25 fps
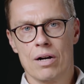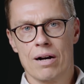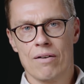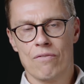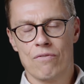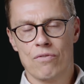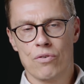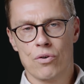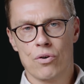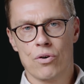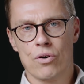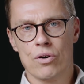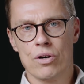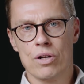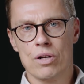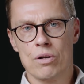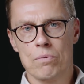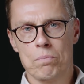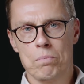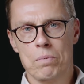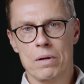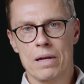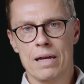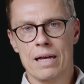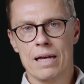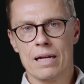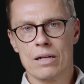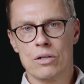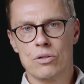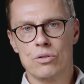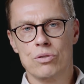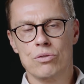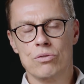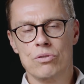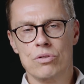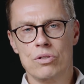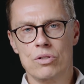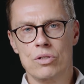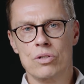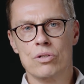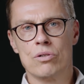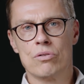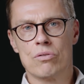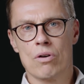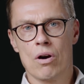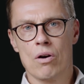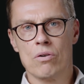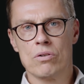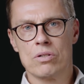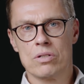avoid being too
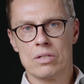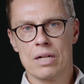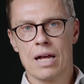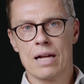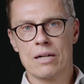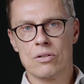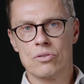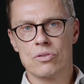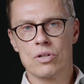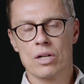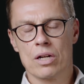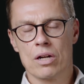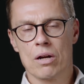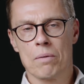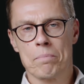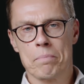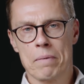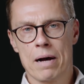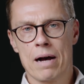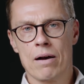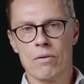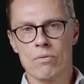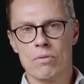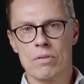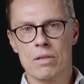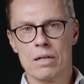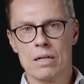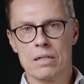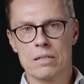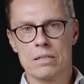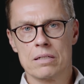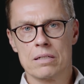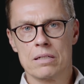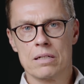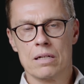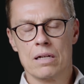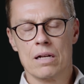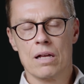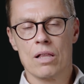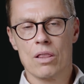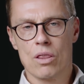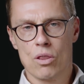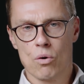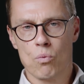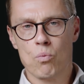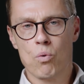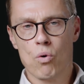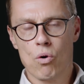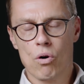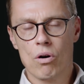Eurocentric about this. The
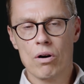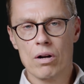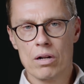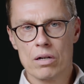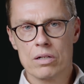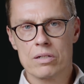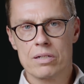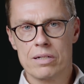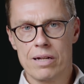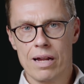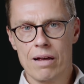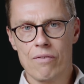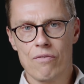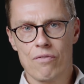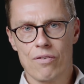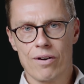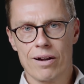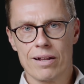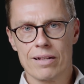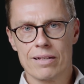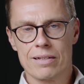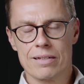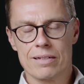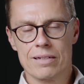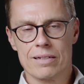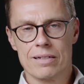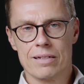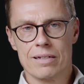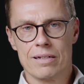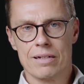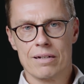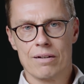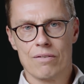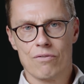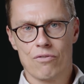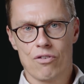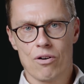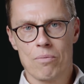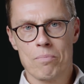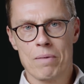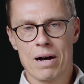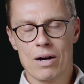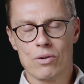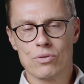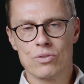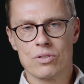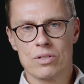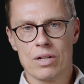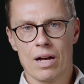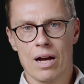war looks different from
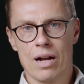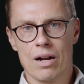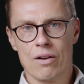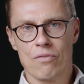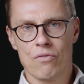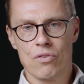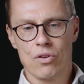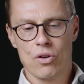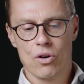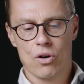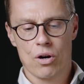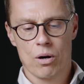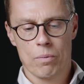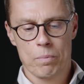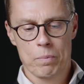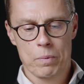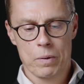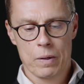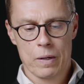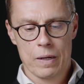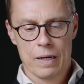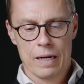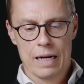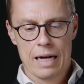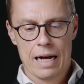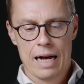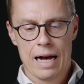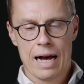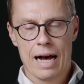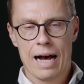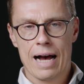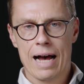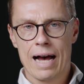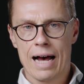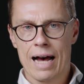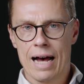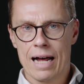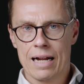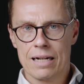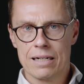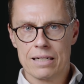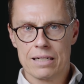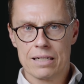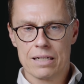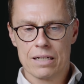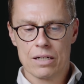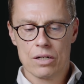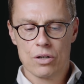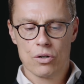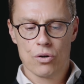outside of Europe and
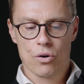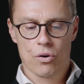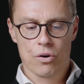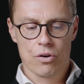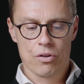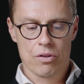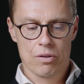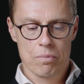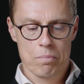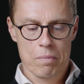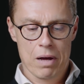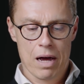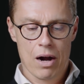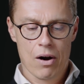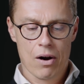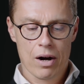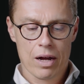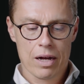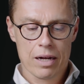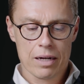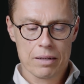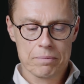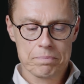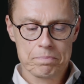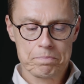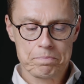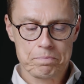North America.